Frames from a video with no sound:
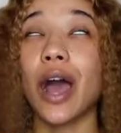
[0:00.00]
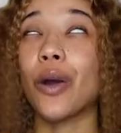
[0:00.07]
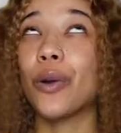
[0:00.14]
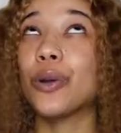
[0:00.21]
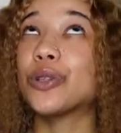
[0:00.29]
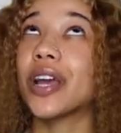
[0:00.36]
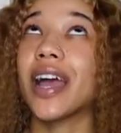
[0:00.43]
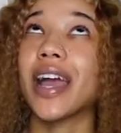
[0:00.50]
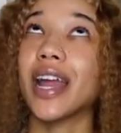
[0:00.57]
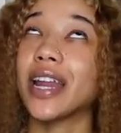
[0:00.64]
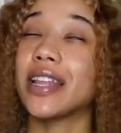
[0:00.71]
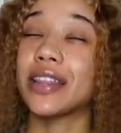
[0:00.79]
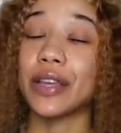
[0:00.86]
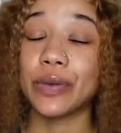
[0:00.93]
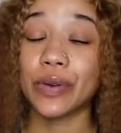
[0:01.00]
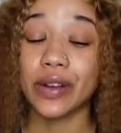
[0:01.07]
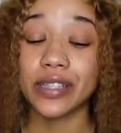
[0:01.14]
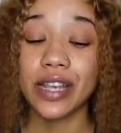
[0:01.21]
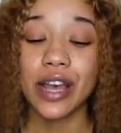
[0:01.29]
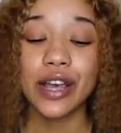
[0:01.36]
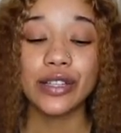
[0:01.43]
i will try anything
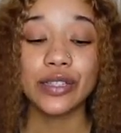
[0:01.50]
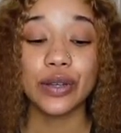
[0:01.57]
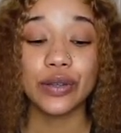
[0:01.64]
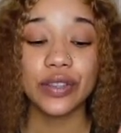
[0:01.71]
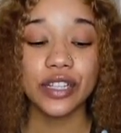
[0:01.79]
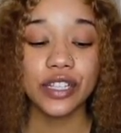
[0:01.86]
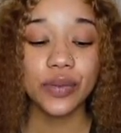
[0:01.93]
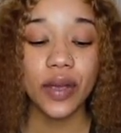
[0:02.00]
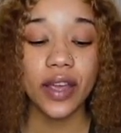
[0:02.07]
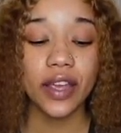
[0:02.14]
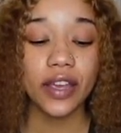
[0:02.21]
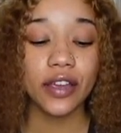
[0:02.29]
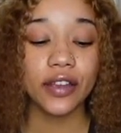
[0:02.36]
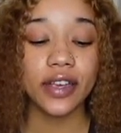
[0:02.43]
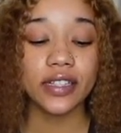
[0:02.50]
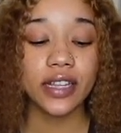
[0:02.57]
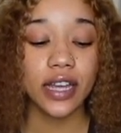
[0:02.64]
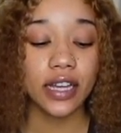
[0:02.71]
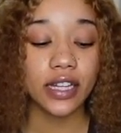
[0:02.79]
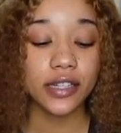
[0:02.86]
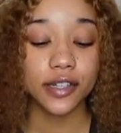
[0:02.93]
once so this right here is
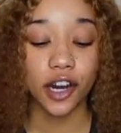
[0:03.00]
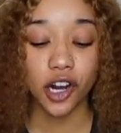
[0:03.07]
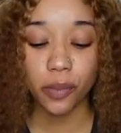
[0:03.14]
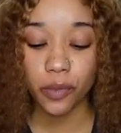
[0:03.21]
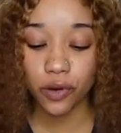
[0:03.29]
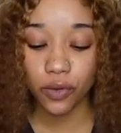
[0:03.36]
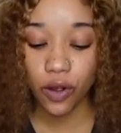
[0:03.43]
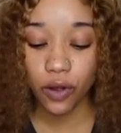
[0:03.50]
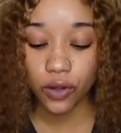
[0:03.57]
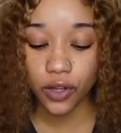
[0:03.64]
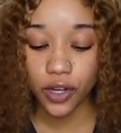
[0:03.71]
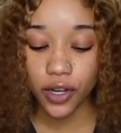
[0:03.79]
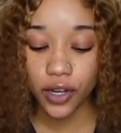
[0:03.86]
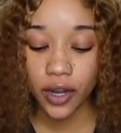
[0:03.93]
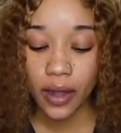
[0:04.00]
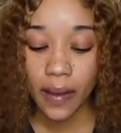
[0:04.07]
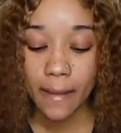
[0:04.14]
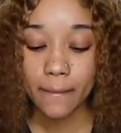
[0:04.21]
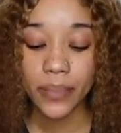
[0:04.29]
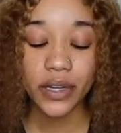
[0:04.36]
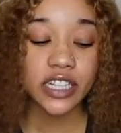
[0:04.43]
like a derma roller
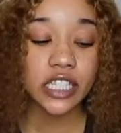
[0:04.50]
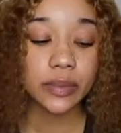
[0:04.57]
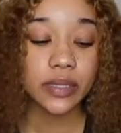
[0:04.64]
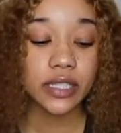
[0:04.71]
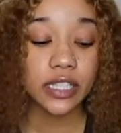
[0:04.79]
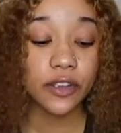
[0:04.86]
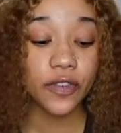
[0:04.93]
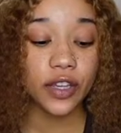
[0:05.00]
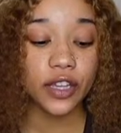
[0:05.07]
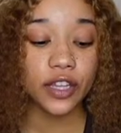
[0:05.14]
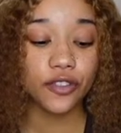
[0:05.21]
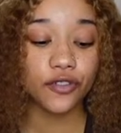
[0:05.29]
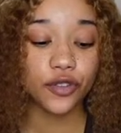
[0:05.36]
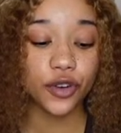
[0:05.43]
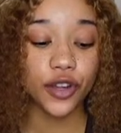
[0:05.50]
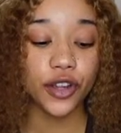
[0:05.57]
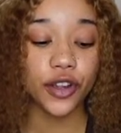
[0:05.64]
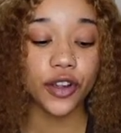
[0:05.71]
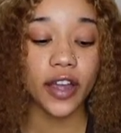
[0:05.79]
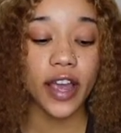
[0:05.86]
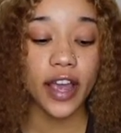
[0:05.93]
but it's specifically for
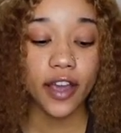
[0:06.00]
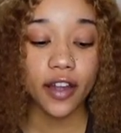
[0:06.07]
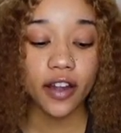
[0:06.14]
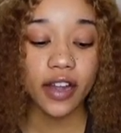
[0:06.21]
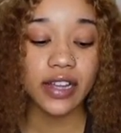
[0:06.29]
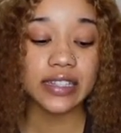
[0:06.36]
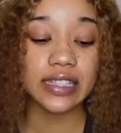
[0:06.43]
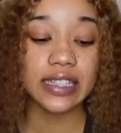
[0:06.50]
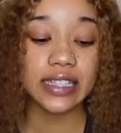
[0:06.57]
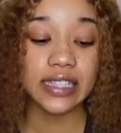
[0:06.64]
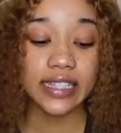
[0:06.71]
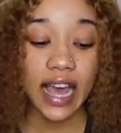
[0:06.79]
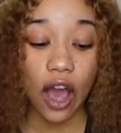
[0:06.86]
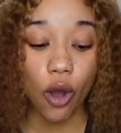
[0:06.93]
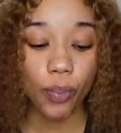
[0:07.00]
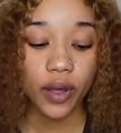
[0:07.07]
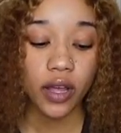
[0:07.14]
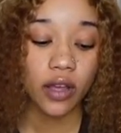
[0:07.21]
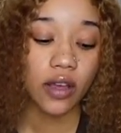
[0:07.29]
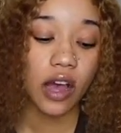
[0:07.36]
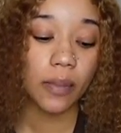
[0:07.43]
your hair and scalp
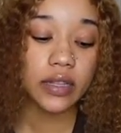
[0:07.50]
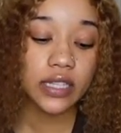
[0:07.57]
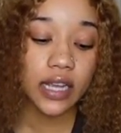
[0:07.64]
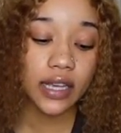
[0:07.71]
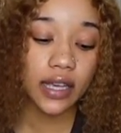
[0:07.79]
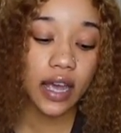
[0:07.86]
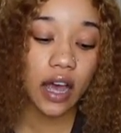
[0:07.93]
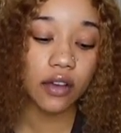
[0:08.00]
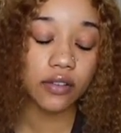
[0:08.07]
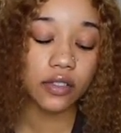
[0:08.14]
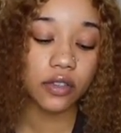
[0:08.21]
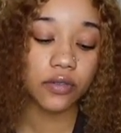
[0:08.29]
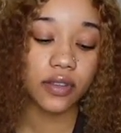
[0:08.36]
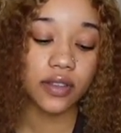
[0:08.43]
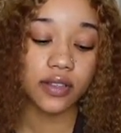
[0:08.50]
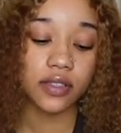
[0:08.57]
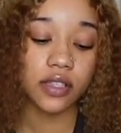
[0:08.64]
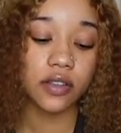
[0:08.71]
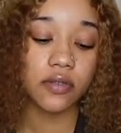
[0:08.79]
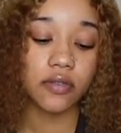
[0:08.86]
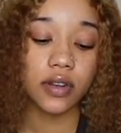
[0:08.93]
I'm gonna take it out so we can
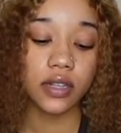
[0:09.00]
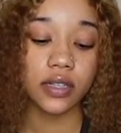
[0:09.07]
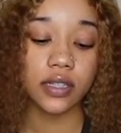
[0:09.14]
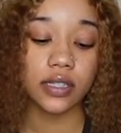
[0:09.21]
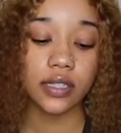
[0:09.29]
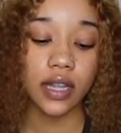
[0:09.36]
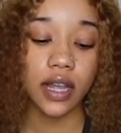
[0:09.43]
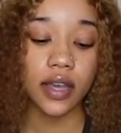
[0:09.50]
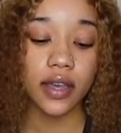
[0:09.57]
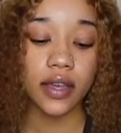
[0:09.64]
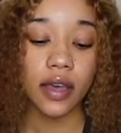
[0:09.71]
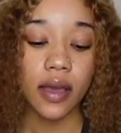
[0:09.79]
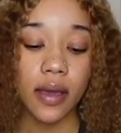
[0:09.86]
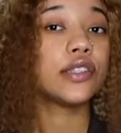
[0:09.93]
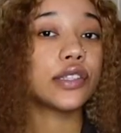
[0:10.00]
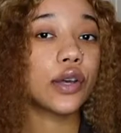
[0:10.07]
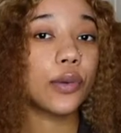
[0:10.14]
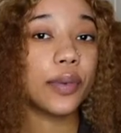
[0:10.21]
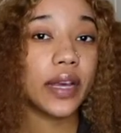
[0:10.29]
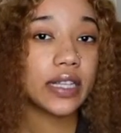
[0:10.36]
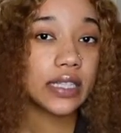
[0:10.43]
see what it looks like.
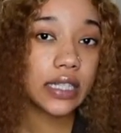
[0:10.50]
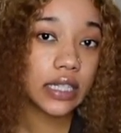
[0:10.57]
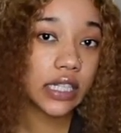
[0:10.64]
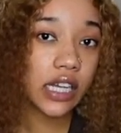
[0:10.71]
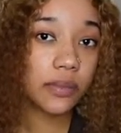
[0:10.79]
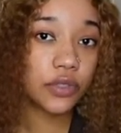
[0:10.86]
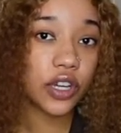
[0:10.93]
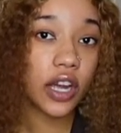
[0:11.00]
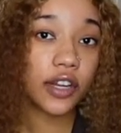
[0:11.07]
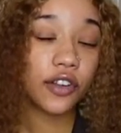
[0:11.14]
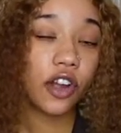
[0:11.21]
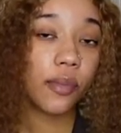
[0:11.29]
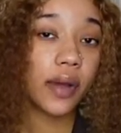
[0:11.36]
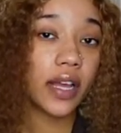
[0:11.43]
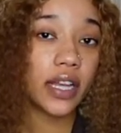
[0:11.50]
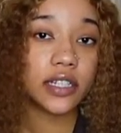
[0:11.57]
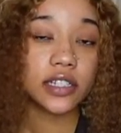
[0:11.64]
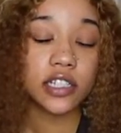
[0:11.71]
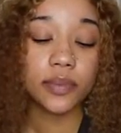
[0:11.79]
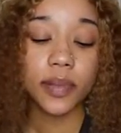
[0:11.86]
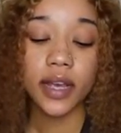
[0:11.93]
So basically I'm trying to grow my
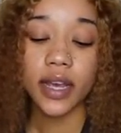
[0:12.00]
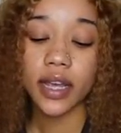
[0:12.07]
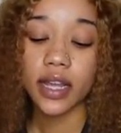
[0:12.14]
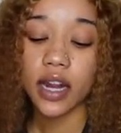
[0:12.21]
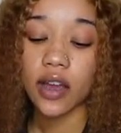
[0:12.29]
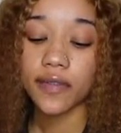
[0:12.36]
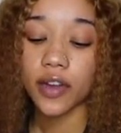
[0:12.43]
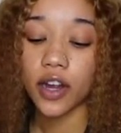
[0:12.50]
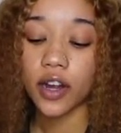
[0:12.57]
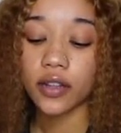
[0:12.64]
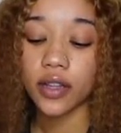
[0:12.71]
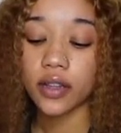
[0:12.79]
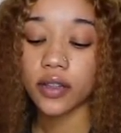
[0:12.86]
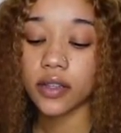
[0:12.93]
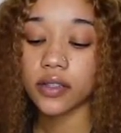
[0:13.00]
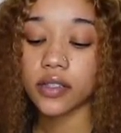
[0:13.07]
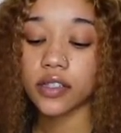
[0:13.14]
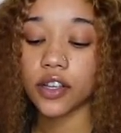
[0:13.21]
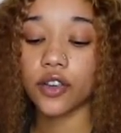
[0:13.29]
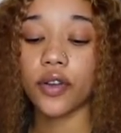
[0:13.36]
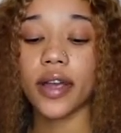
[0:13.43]
edges back and I've heard that this
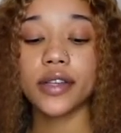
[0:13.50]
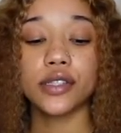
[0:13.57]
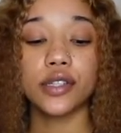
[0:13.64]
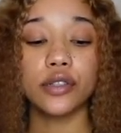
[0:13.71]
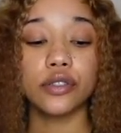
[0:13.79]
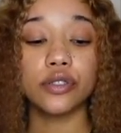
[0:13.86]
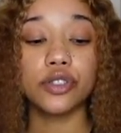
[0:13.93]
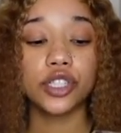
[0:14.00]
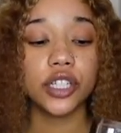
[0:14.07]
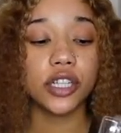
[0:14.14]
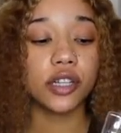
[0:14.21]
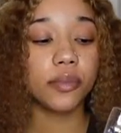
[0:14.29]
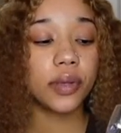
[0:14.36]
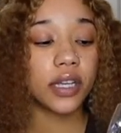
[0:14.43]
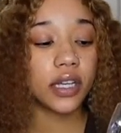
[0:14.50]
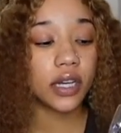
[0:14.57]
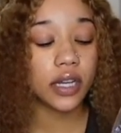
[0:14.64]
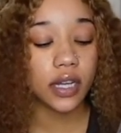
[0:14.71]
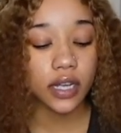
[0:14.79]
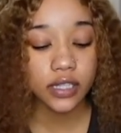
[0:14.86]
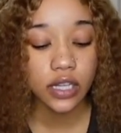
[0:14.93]
is a great solution
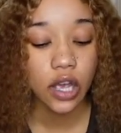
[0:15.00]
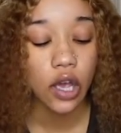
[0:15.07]
because